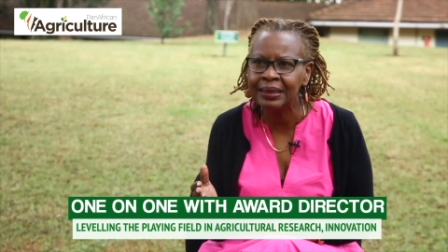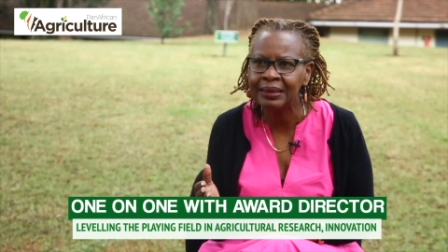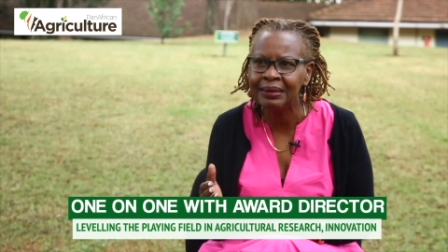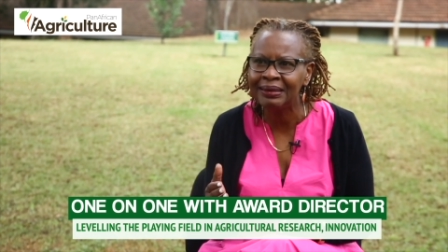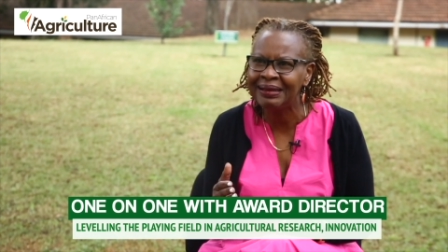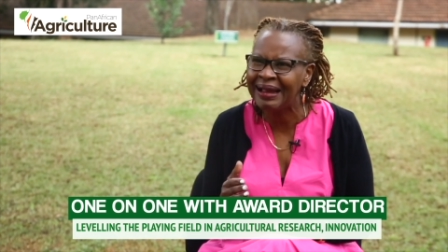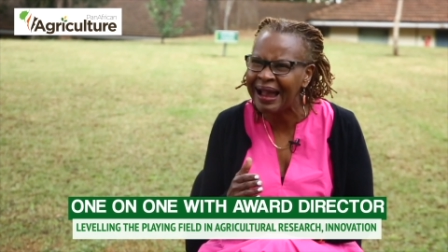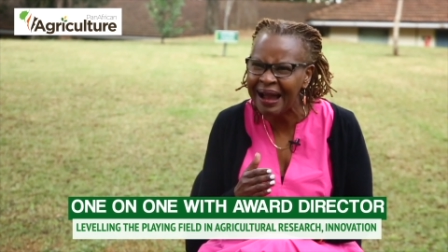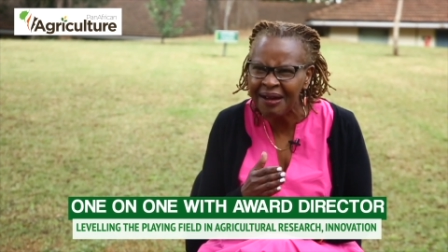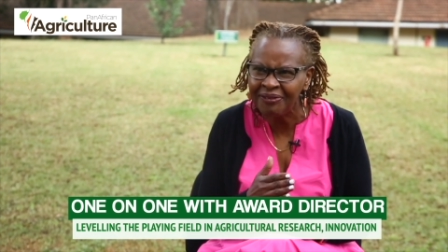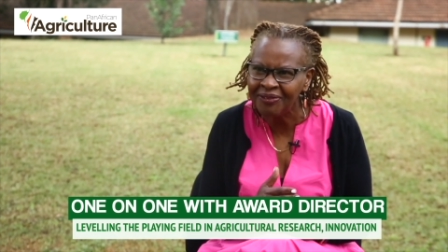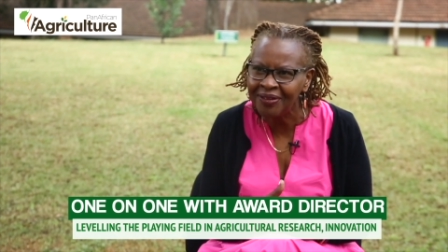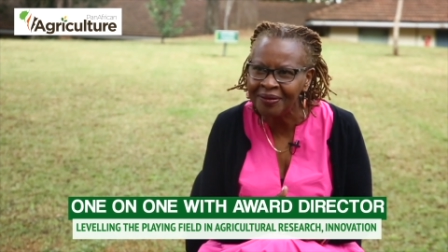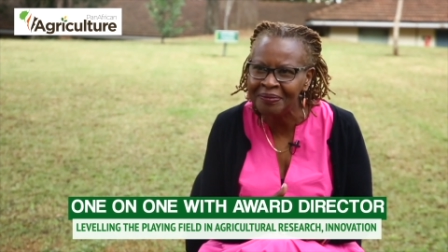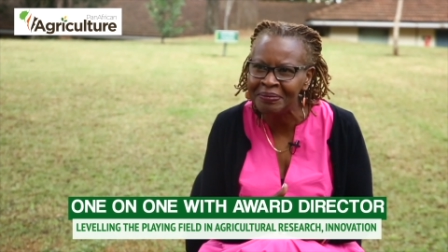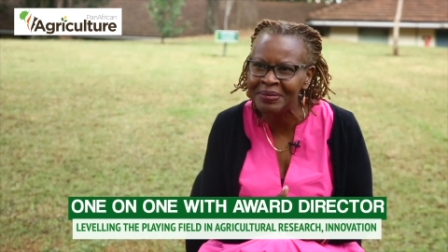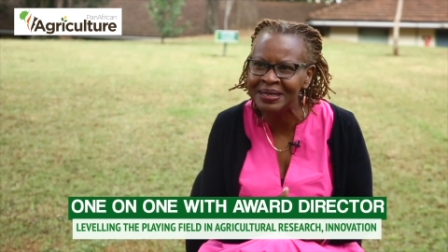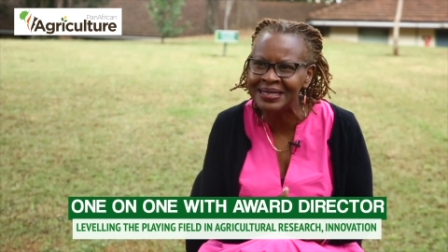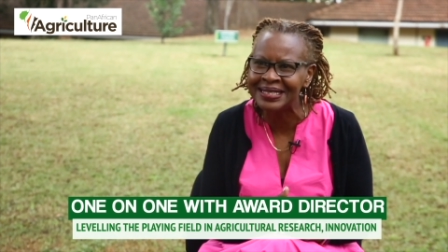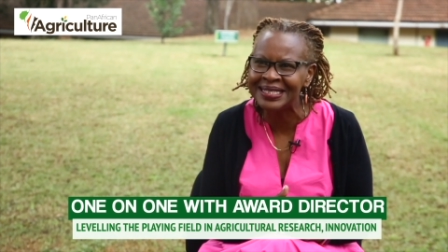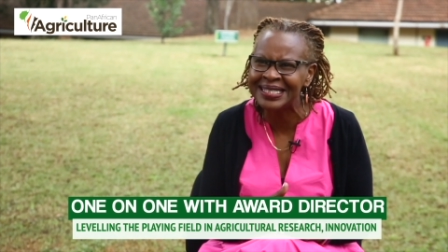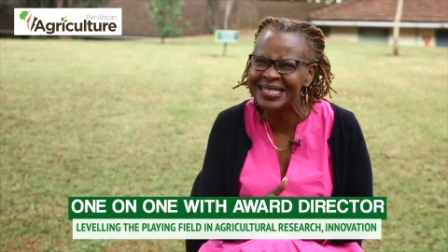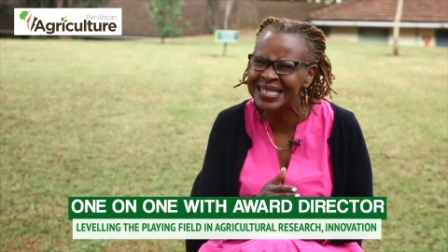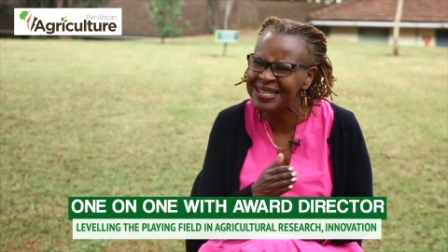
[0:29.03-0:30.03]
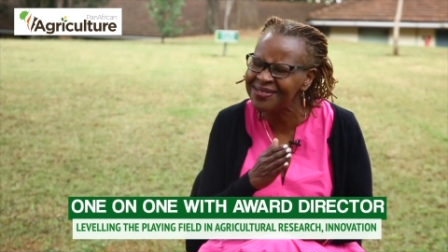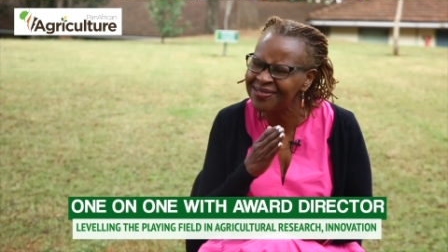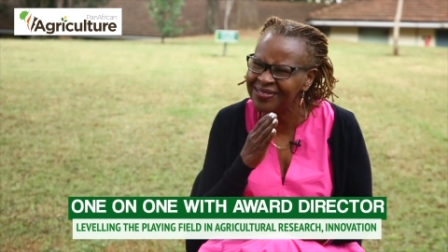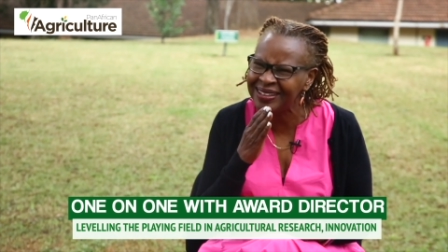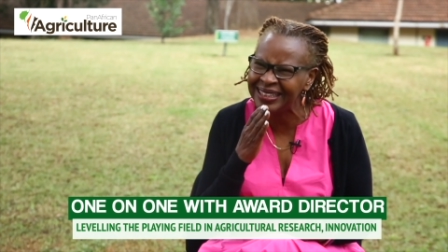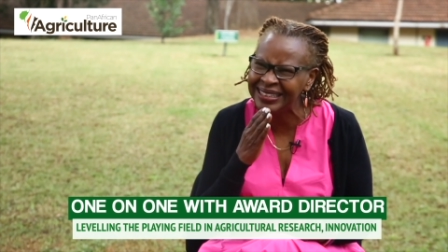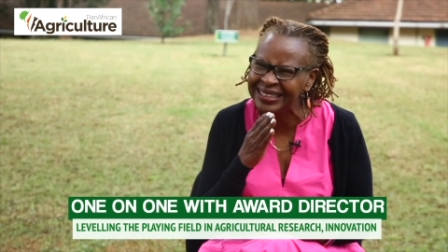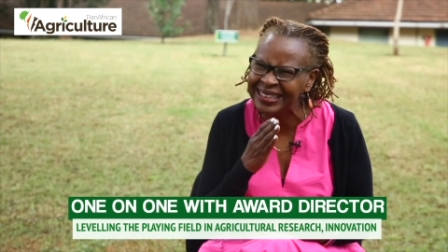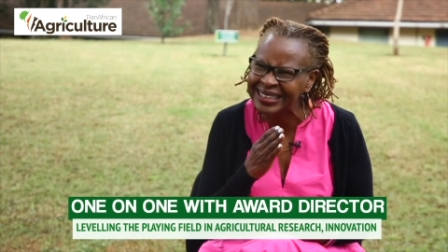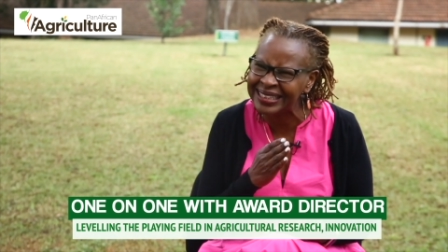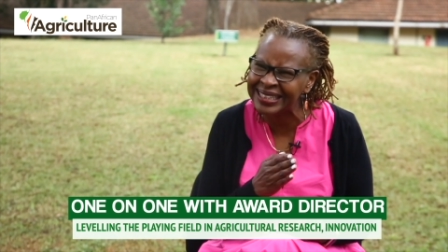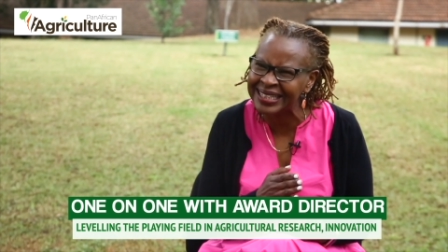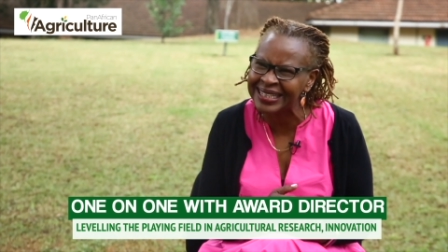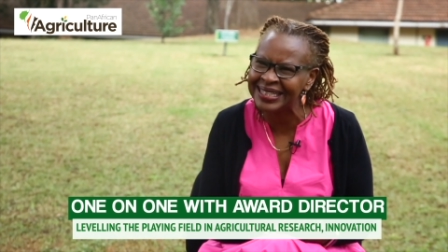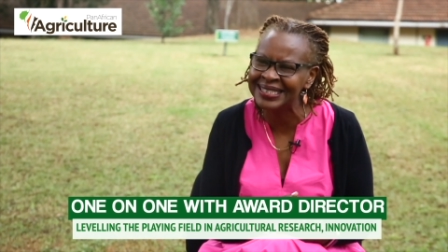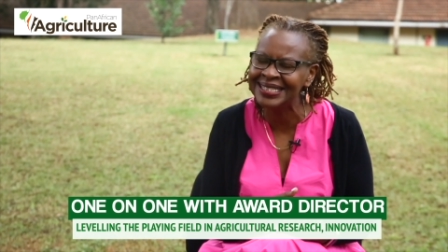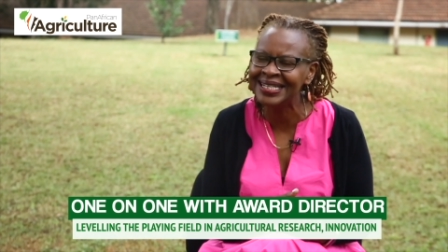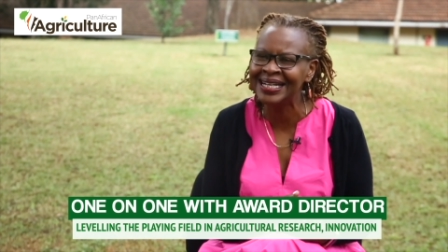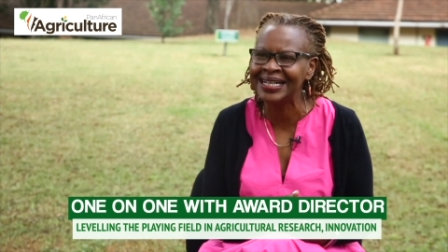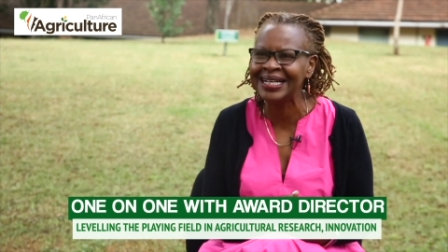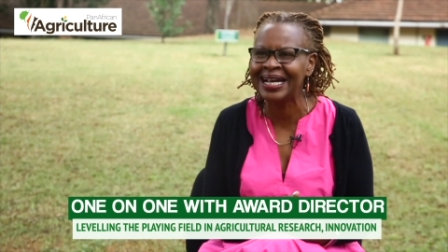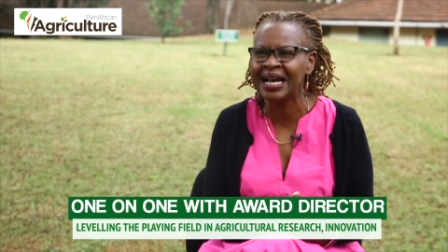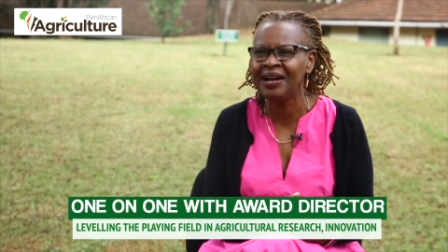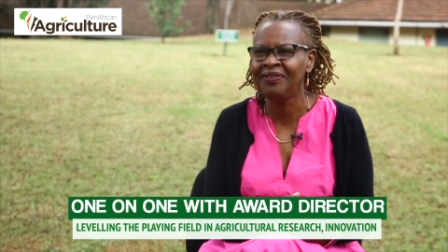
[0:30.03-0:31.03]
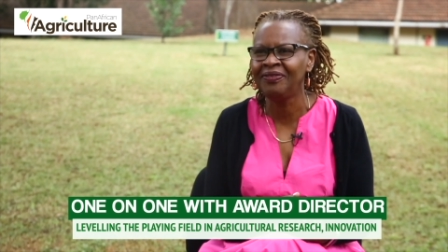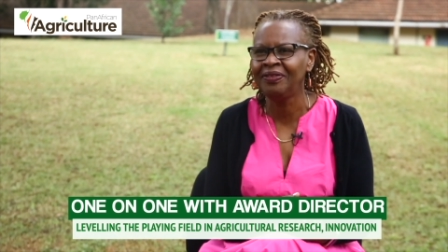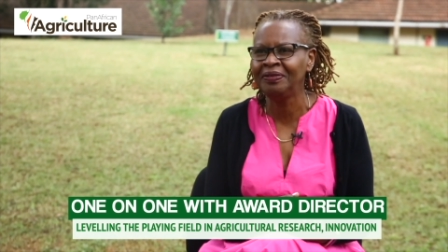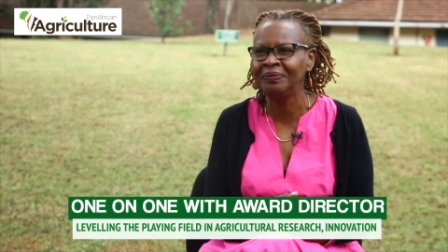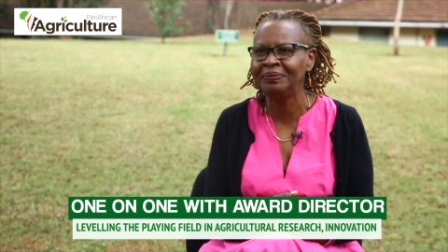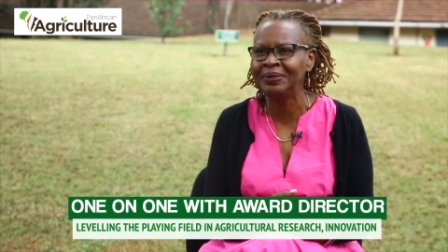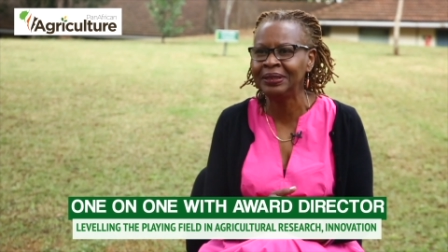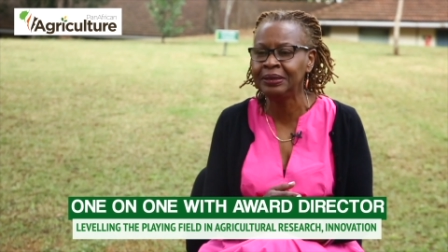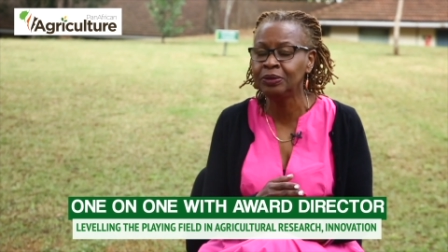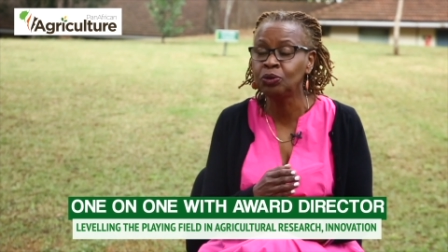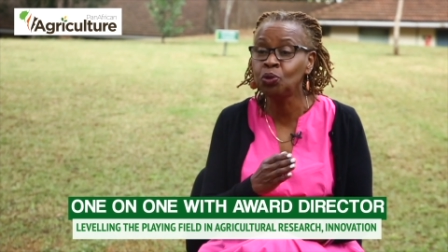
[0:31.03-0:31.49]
governments, even the Kenya government,